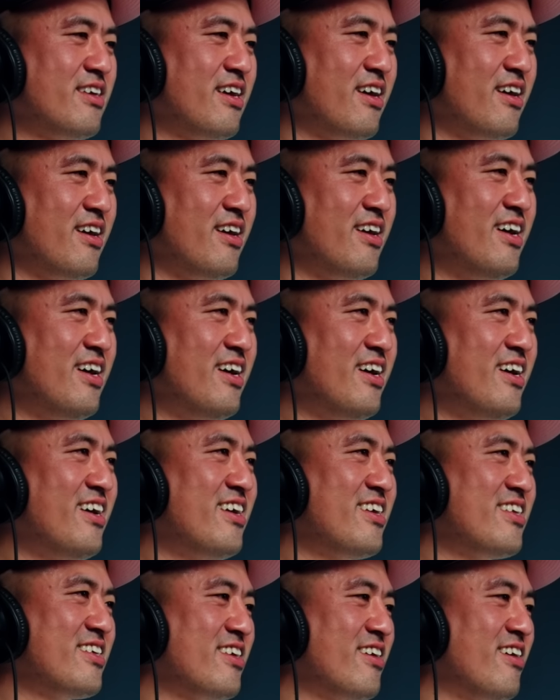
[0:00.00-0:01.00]
Yeah.
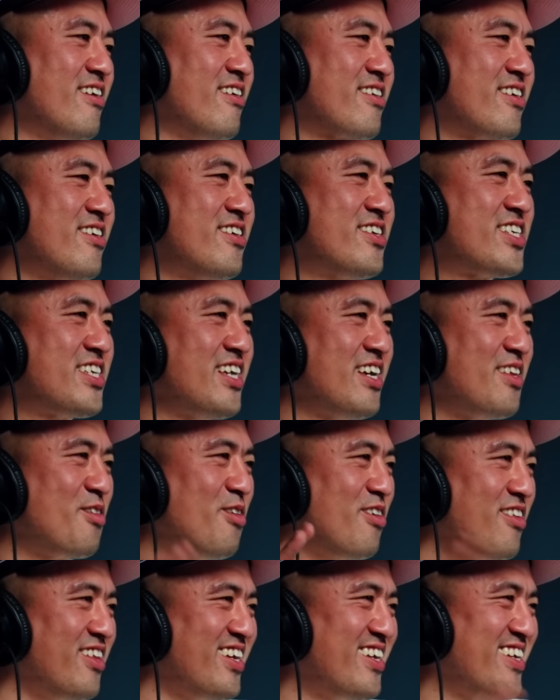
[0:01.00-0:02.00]
Yo, good shit,
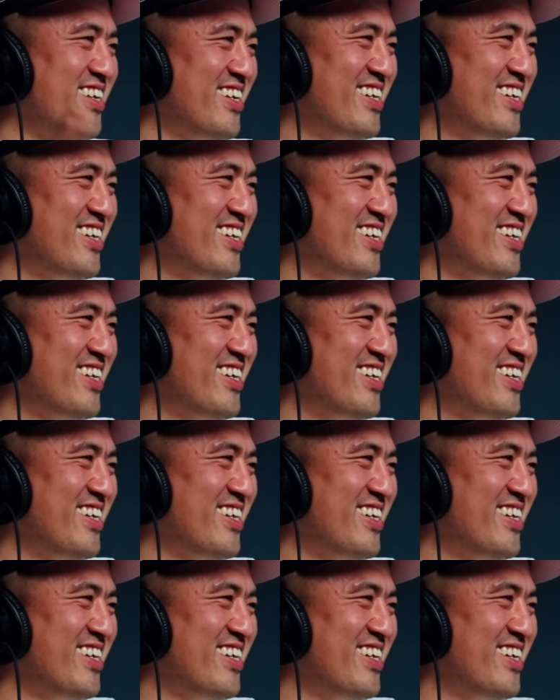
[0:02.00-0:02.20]
dude.